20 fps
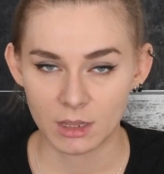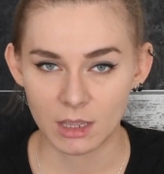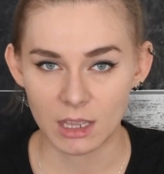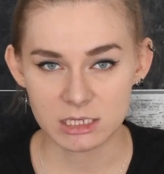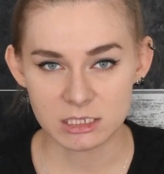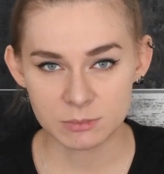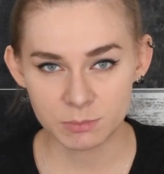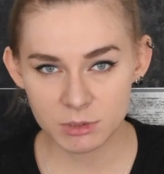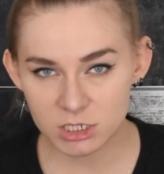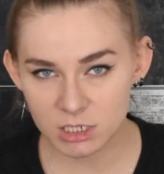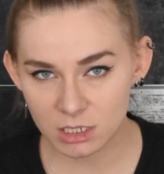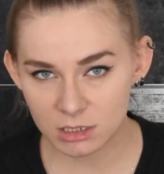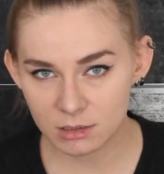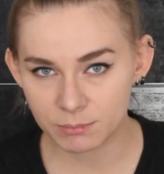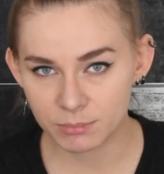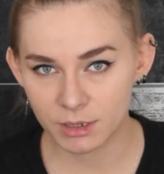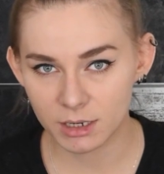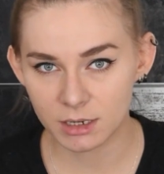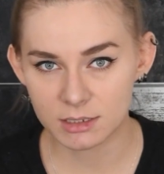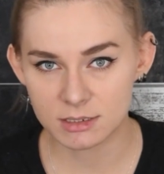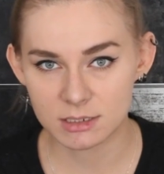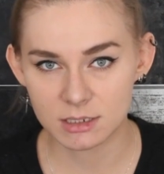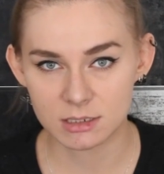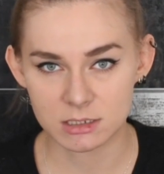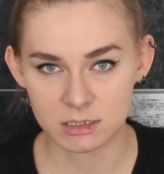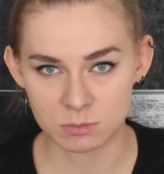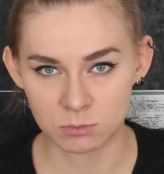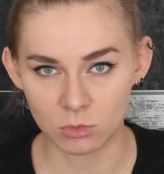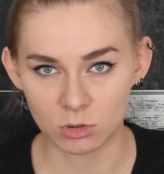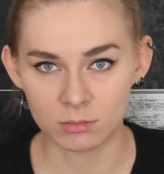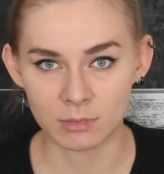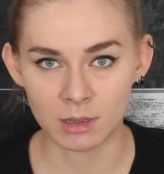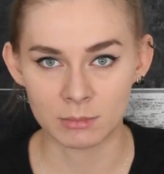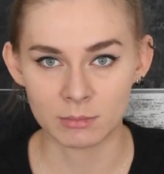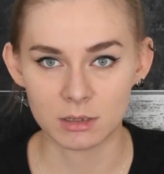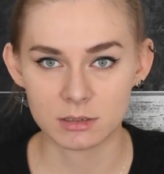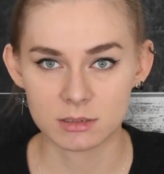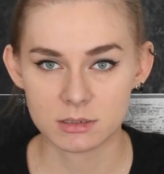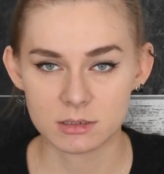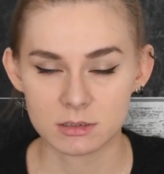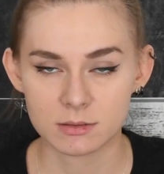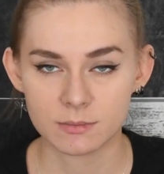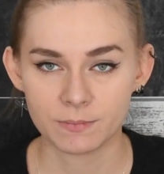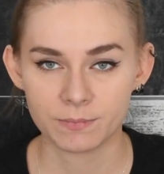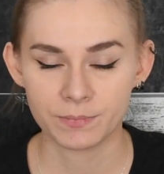especially birds and small mammals.